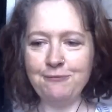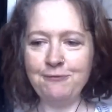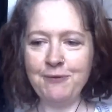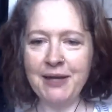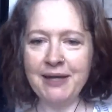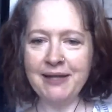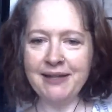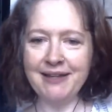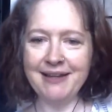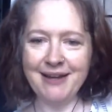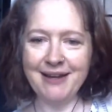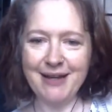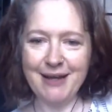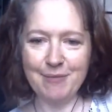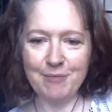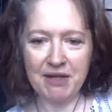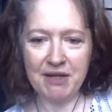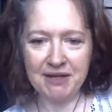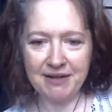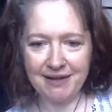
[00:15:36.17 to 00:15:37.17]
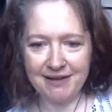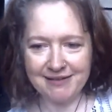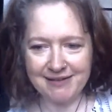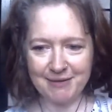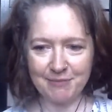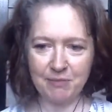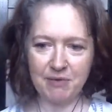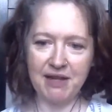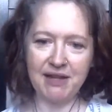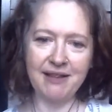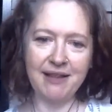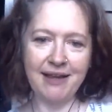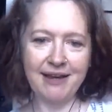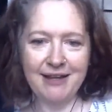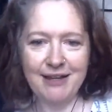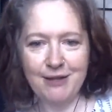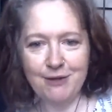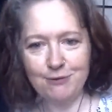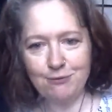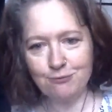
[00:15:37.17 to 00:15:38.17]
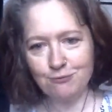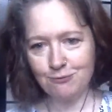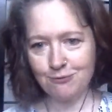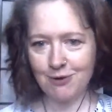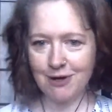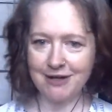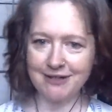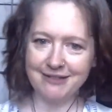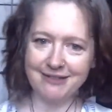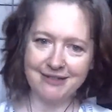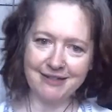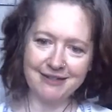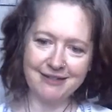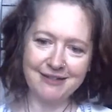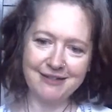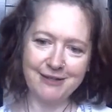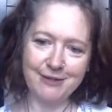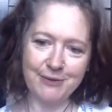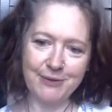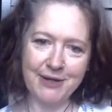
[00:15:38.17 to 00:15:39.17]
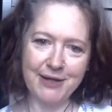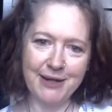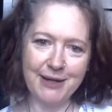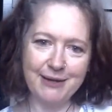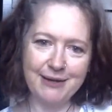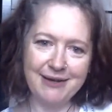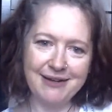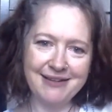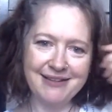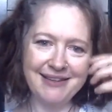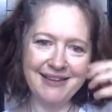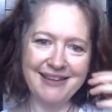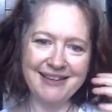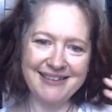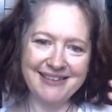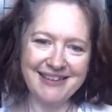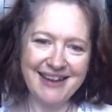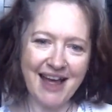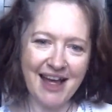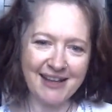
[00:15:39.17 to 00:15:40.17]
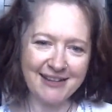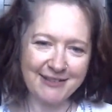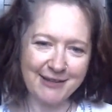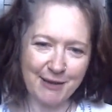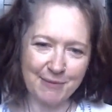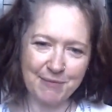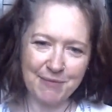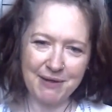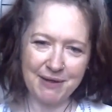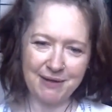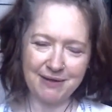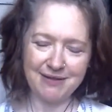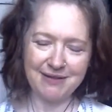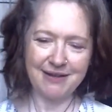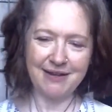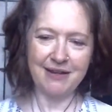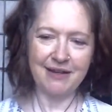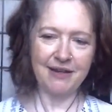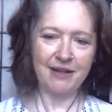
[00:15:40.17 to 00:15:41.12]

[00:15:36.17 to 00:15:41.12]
feel it coming doesn't mean like you rush into it. It's not something to,